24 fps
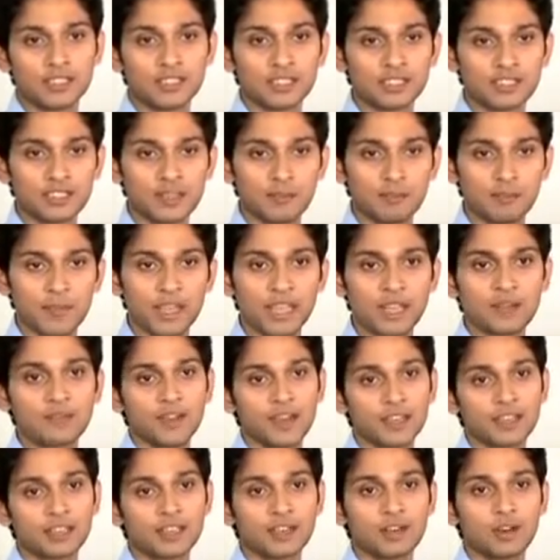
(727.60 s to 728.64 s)
which is the main
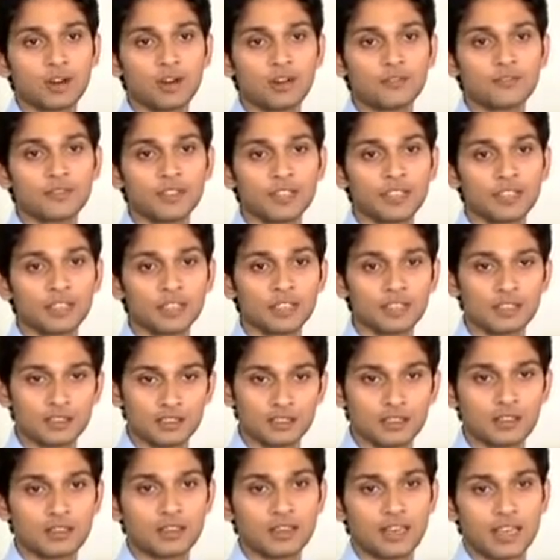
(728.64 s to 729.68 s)
factor of the
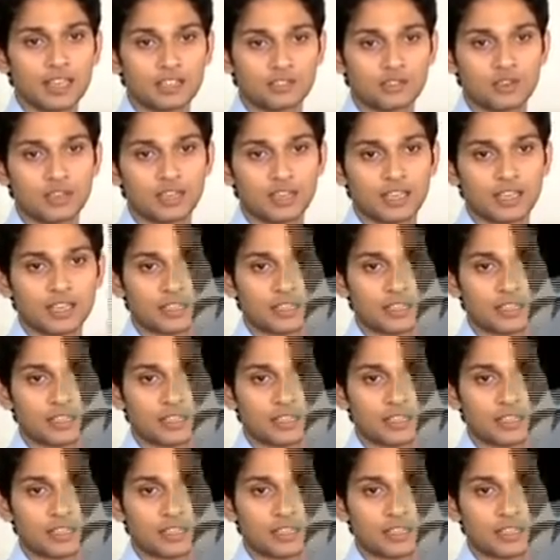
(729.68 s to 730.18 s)
natural